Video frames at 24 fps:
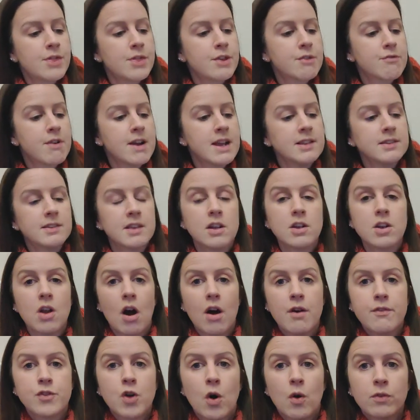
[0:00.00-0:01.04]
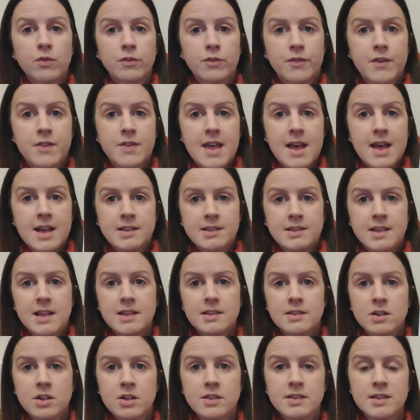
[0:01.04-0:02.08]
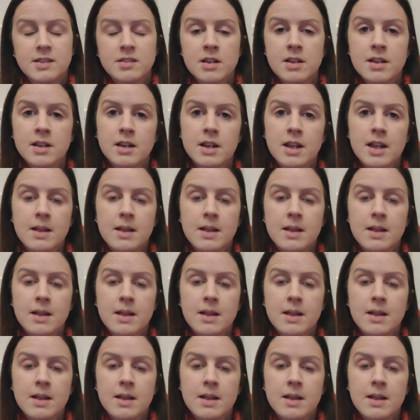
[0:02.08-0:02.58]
The reason I've gone for this is because